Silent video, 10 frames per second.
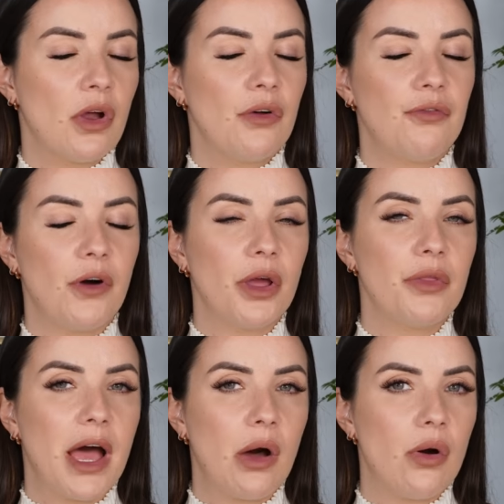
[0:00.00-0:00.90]
Follow
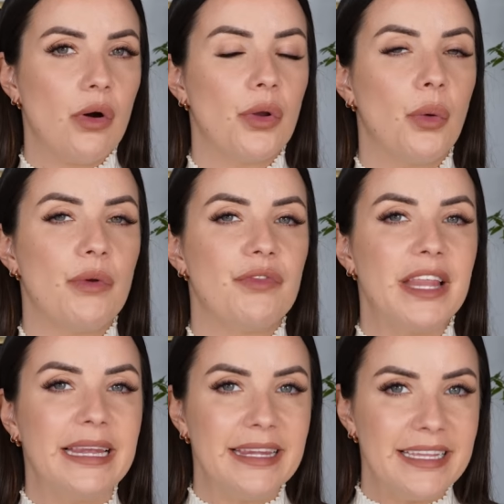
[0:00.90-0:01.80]
that on with
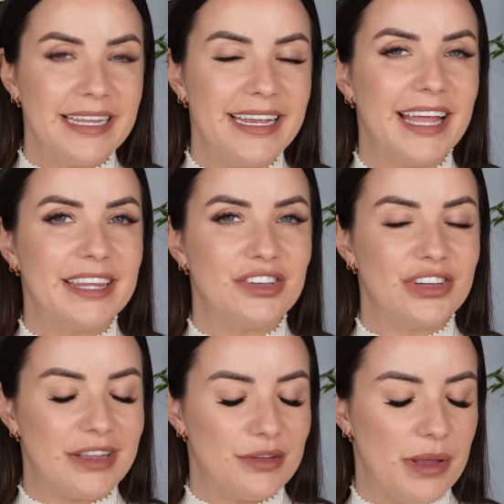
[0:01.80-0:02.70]
the lily and the
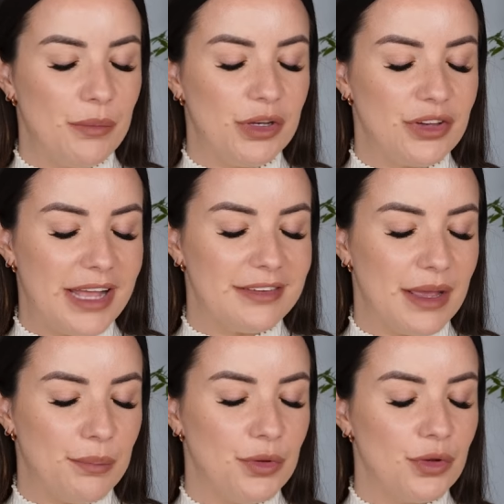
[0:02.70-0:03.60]
jasmine, which adds
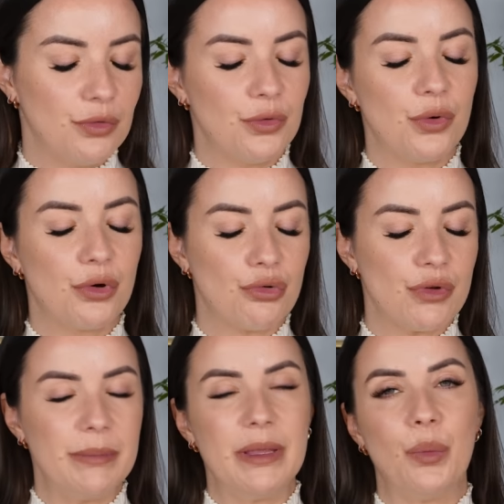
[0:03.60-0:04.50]
that beautiful
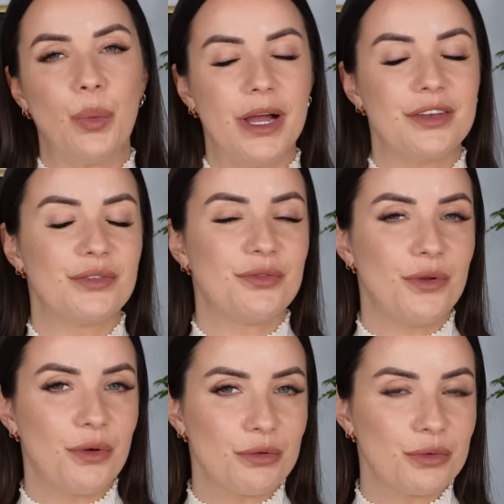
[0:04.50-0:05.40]
creamy white
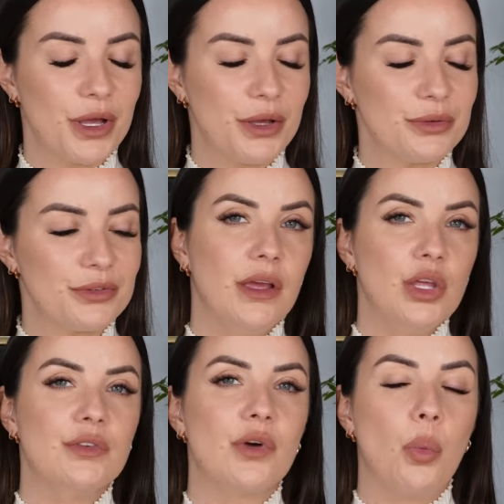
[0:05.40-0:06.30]
floral note.
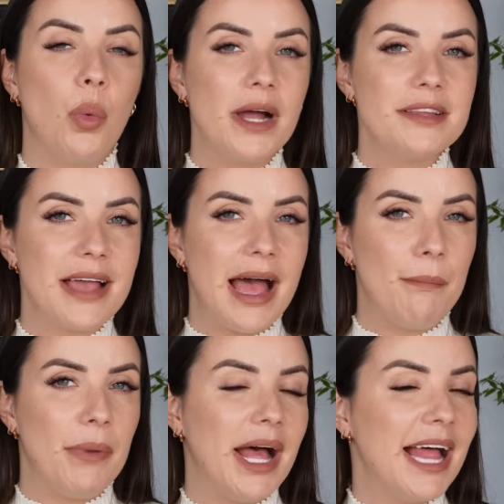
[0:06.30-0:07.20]
You've got white
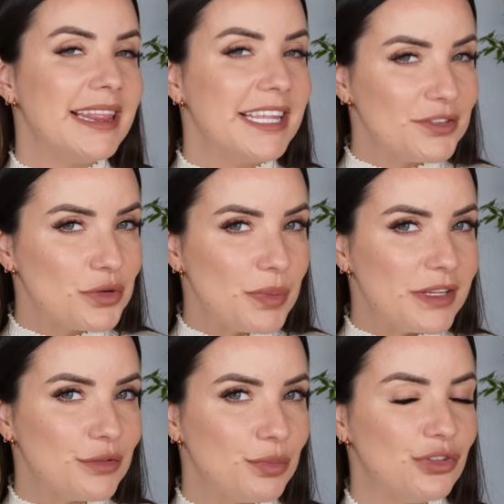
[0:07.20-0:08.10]
amber, a little
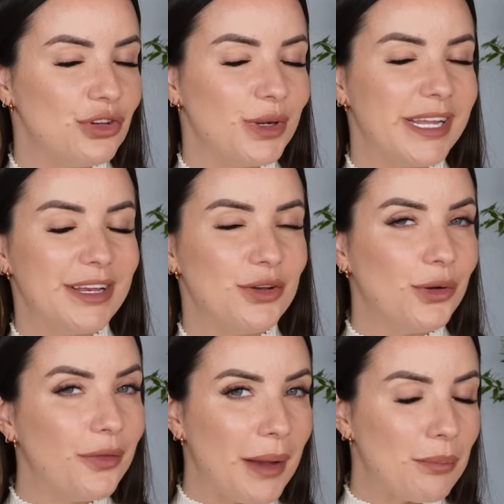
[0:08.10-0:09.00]
bit of patchouli,
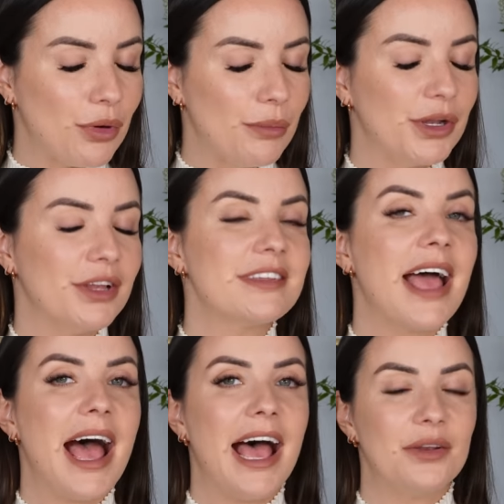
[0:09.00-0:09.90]
not that prominent,
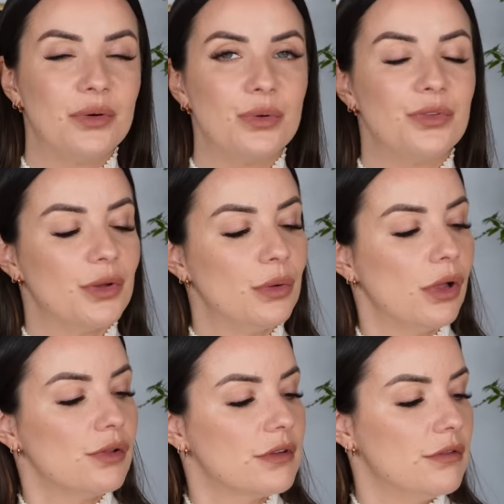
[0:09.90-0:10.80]
and also
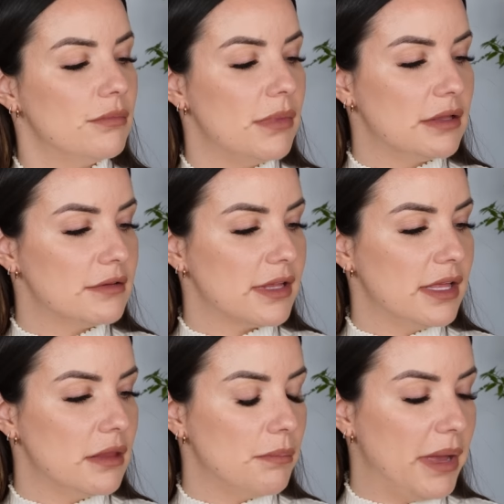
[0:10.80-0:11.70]
lots of musk
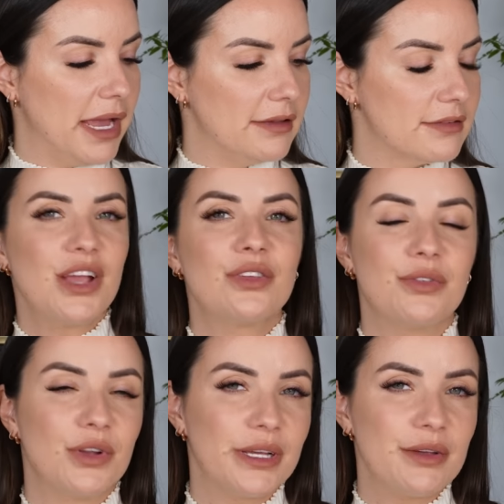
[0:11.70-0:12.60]
in the base. So
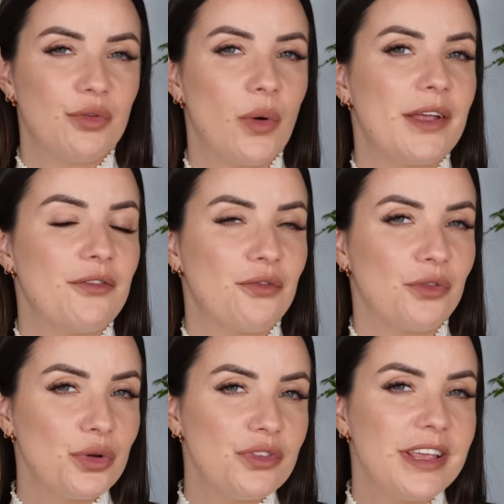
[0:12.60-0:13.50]
if you're looking for a
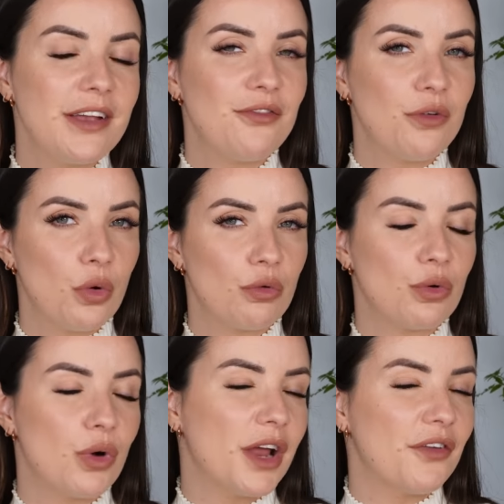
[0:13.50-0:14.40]
fruity,
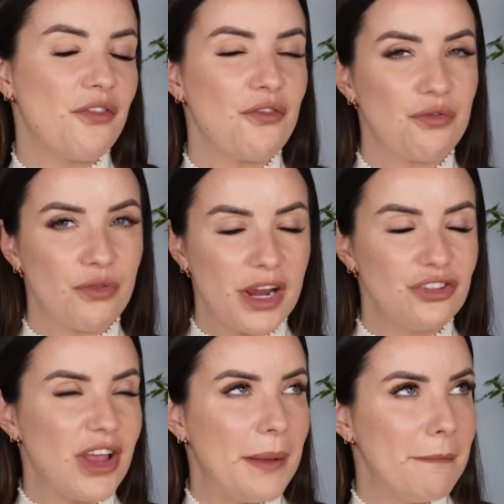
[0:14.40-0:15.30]
floral, kind of
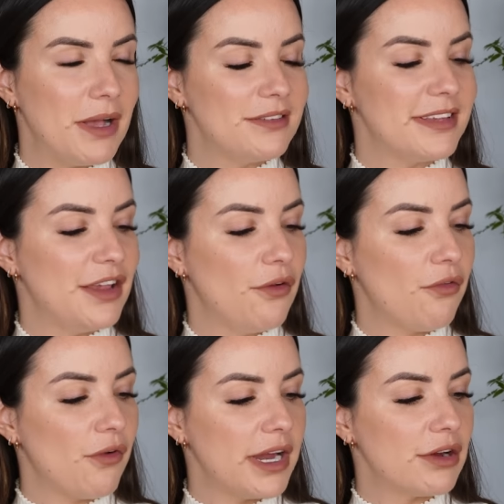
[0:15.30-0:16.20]
fresh and musky
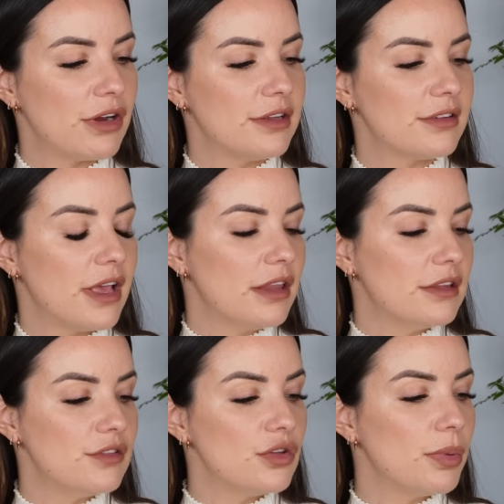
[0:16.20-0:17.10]
fragrance,
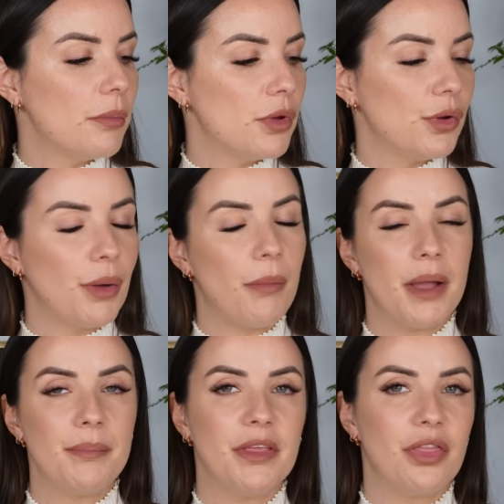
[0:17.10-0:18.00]
then Supermoon
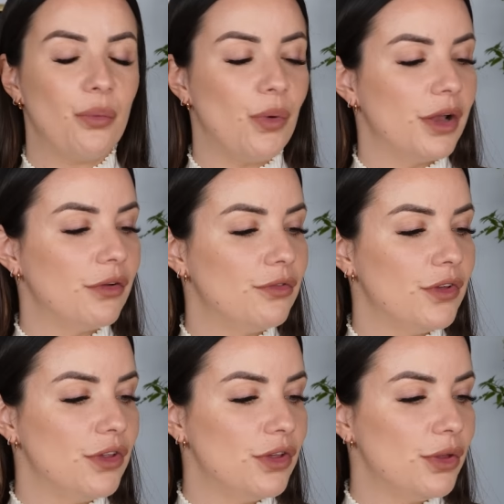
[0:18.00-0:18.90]
might be the one
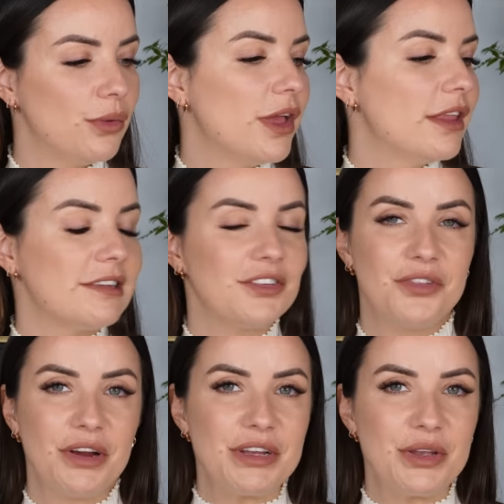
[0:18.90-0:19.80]
for you. This is
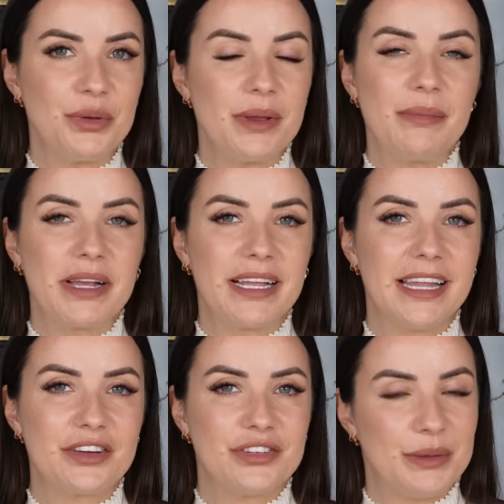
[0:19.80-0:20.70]
very new in my
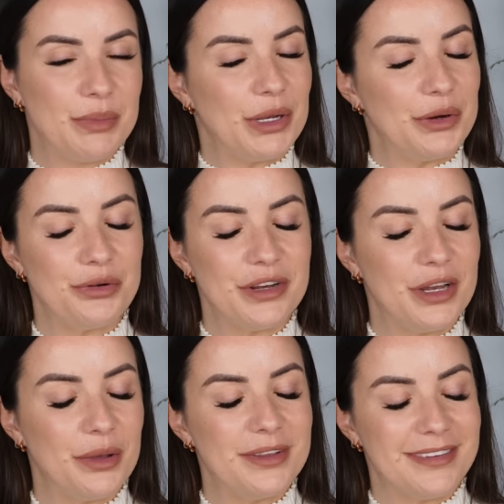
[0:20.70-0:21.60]
collection, but I already
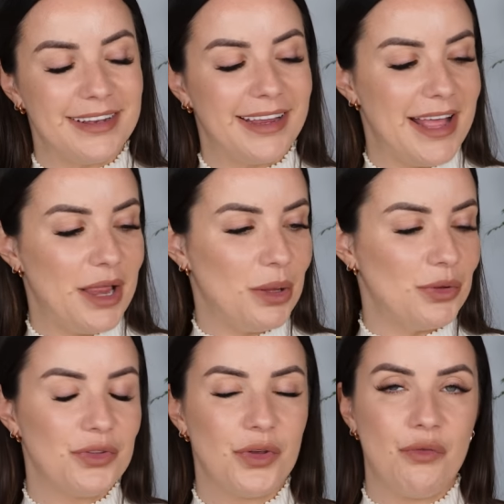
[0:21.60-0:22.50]
know it's gonna get
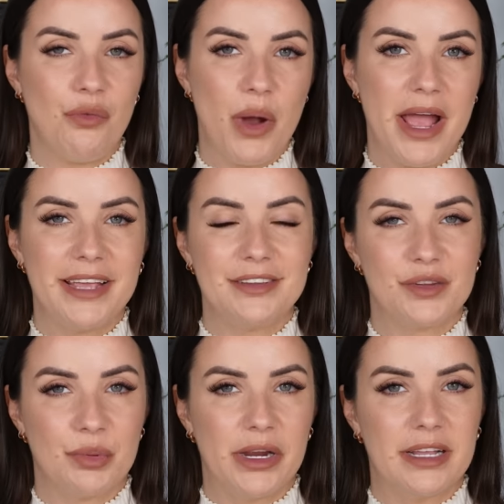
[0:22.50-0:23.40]
lots of wear in
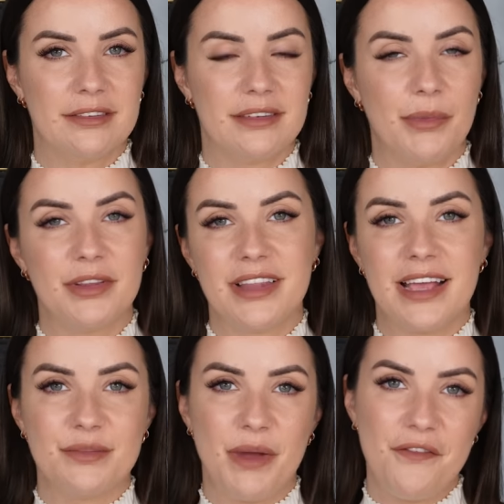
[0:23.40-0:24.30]
spring and summer. So
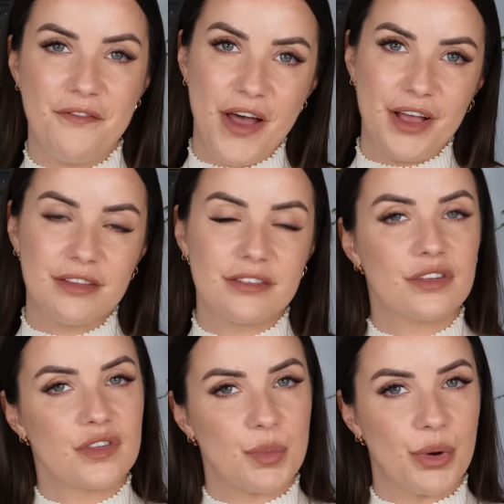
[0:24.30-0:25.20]
that is my
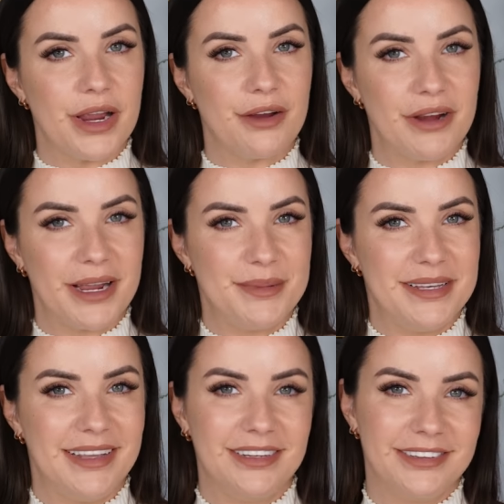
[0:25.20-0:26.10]
first spring
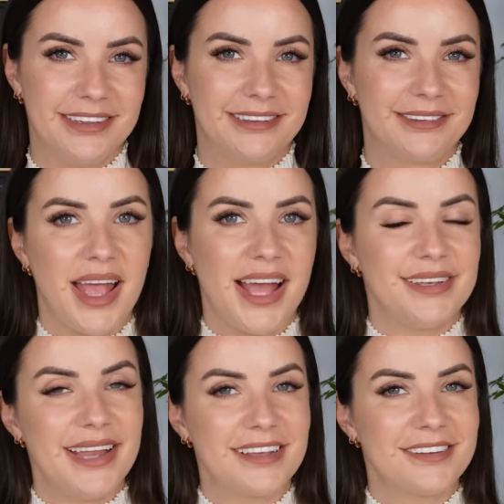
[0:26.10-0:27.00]
recommendation.
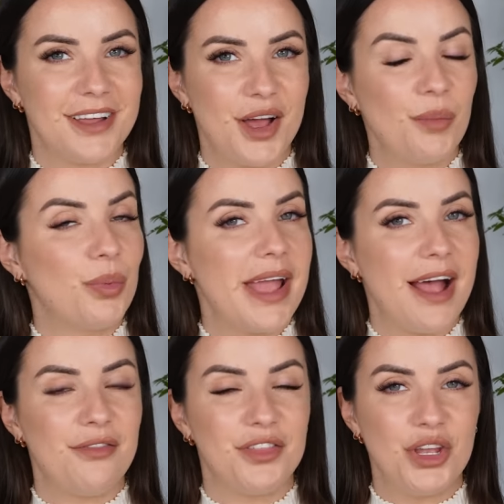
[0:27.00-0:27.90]
Next up, we
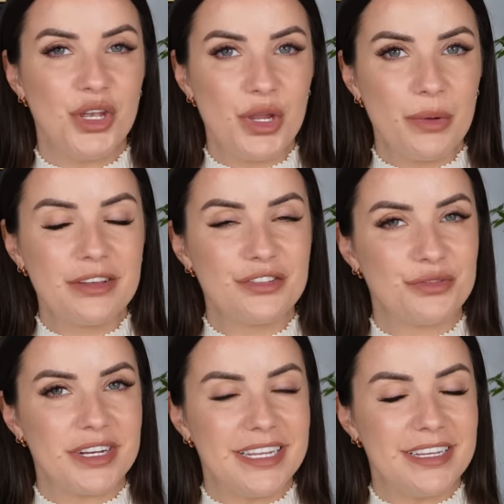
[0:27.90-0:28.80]
have the newest
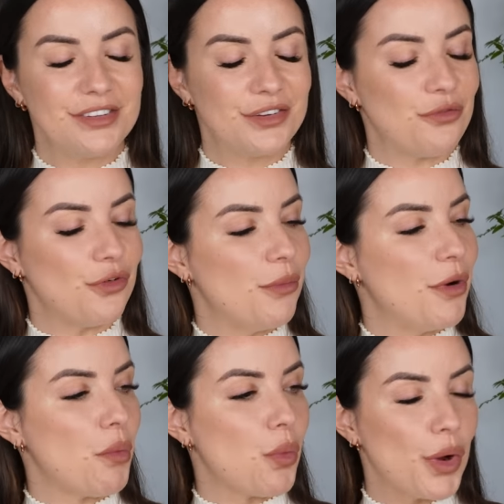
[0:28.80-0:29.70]
release from
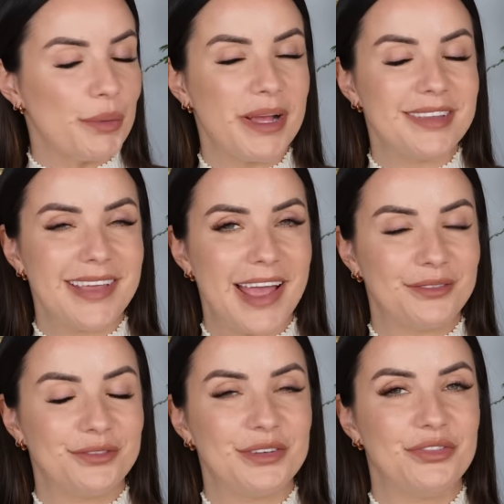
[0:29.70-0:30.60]
Room
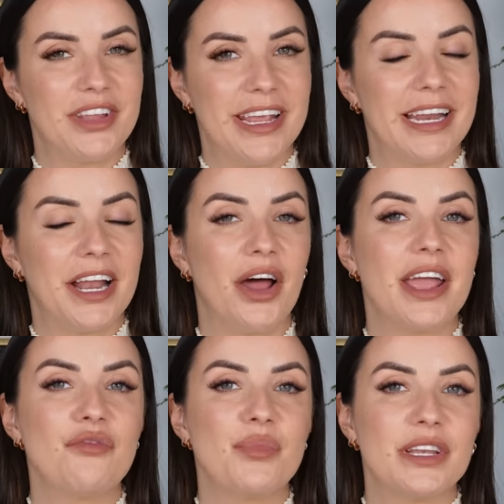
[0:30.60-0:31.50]
1015, and I
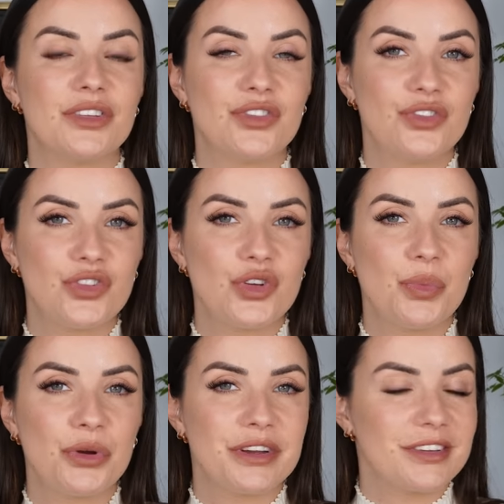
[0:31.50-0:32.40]
have been
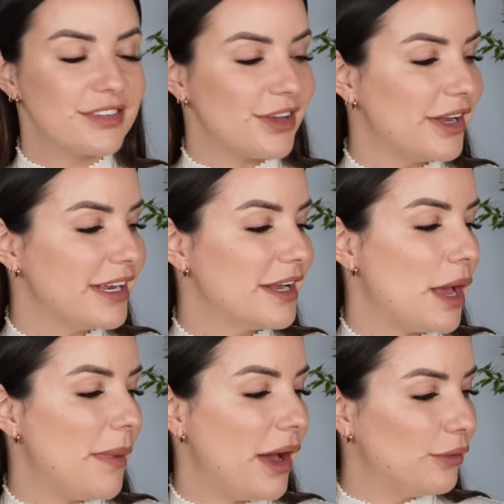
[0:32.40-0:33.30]
super excited
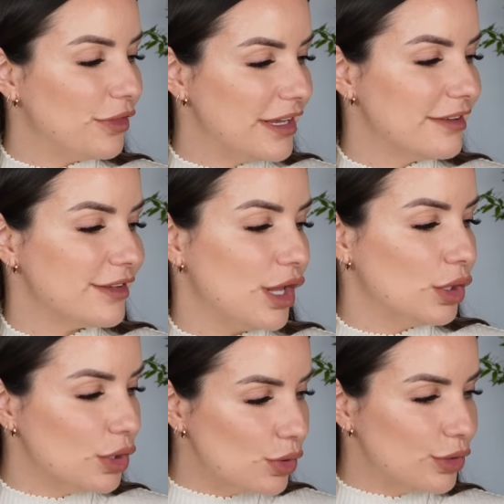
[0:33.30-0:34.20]
about this
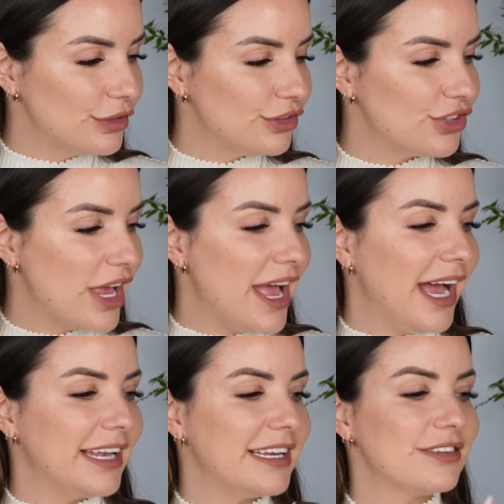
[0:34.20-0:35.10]
launch,
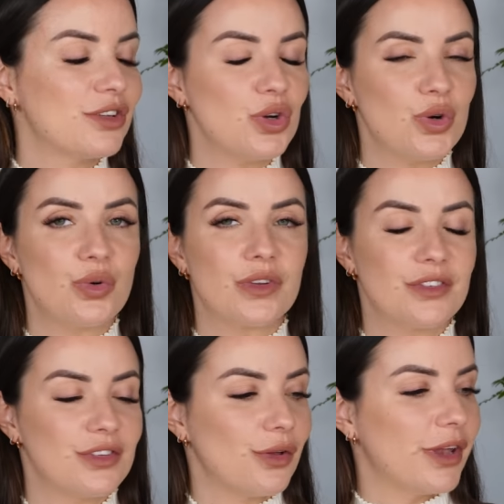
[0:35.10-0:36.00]
and it is called
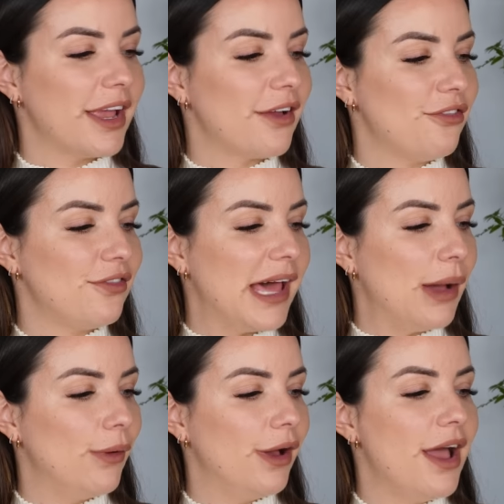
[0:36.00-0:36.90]
Sonic
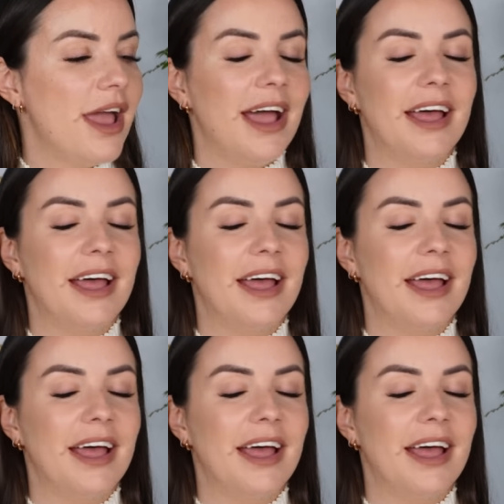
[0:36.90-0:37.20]
Flower.